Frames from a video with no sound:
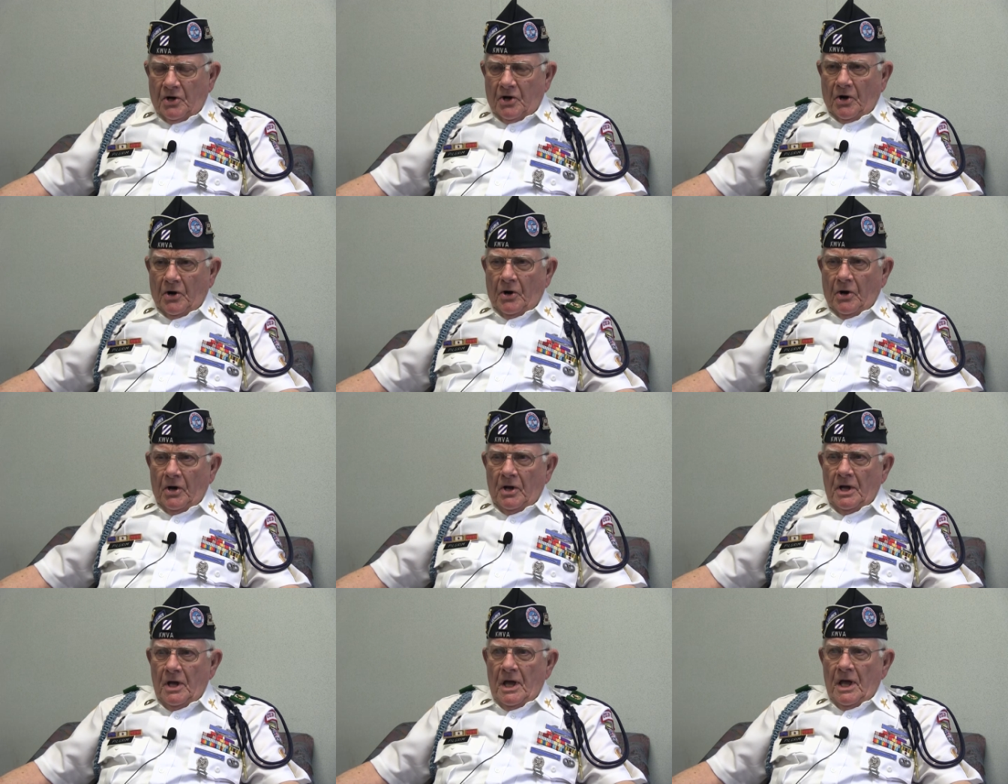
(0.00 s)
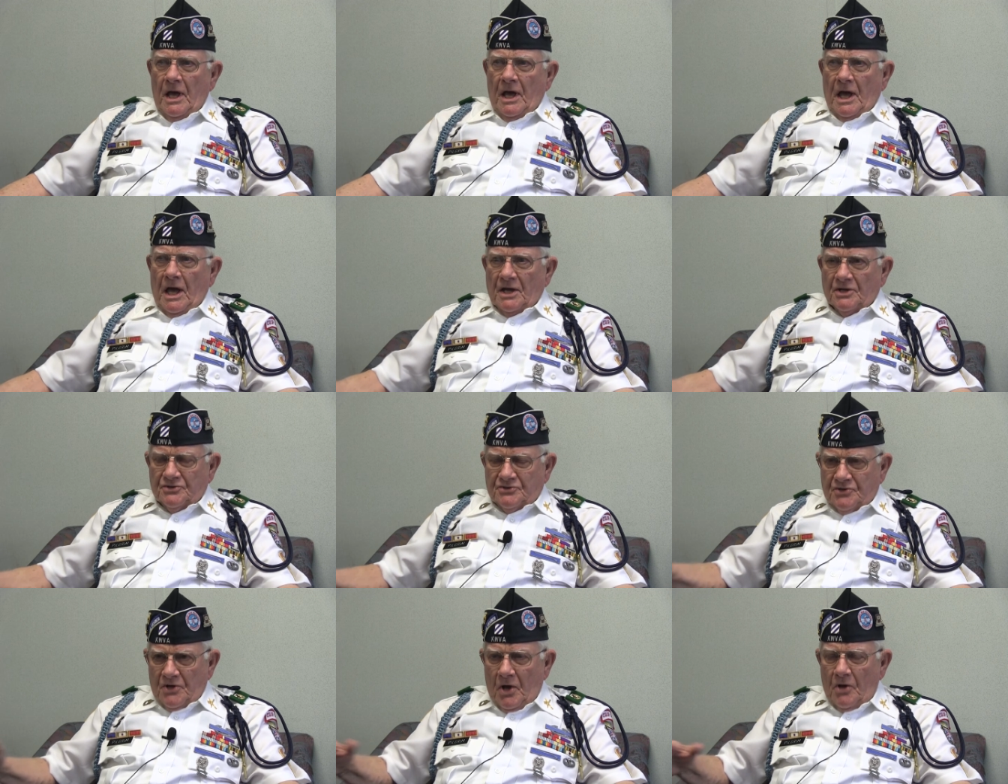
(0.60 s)
car,
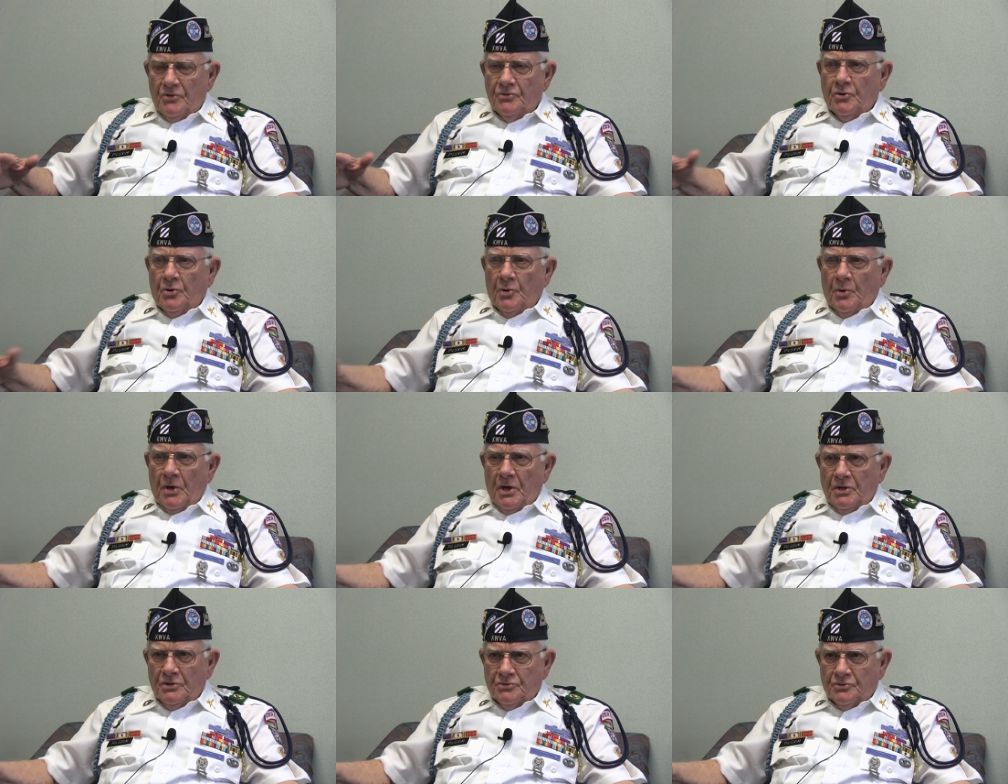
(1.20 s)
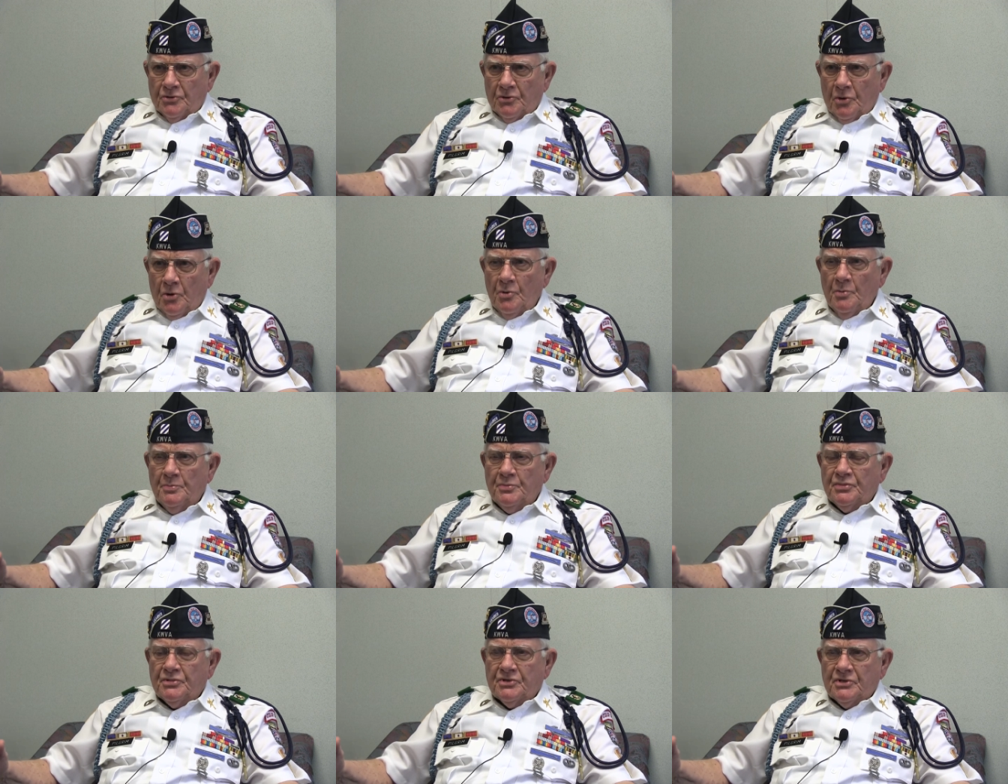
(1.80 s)
and South Korean
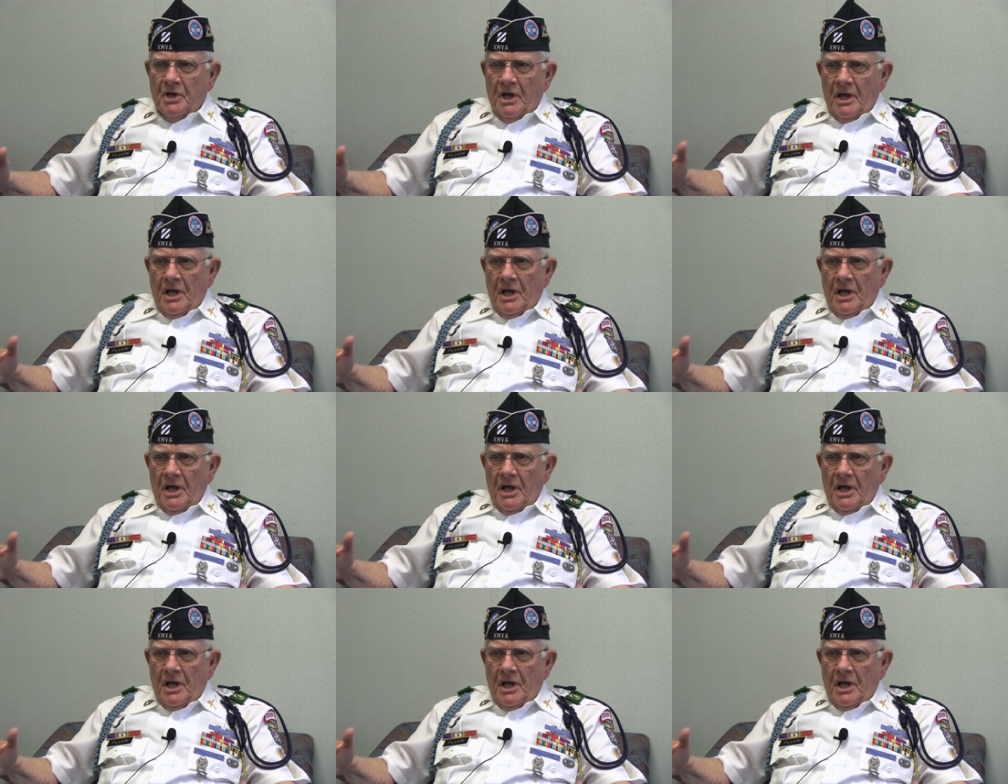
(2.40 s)
troops